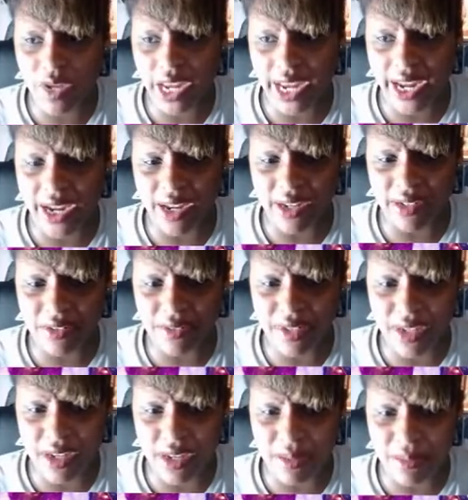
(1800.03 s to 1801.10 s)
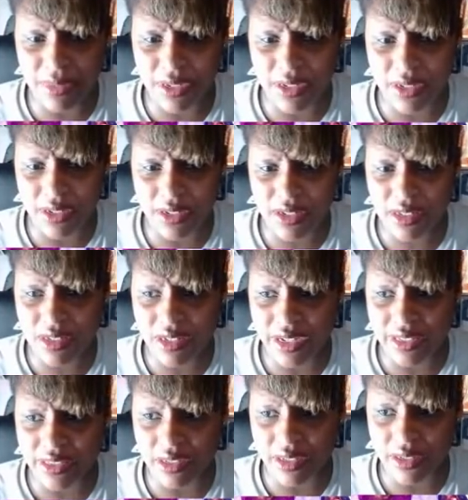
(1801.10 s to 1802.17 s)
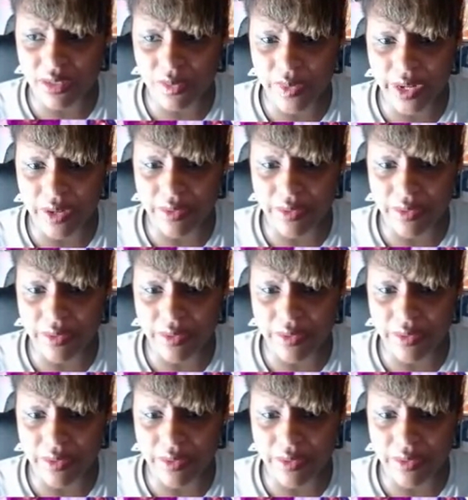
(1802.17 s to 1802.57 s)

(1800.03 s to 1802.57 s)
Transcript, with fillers: can do that, but it's like the other way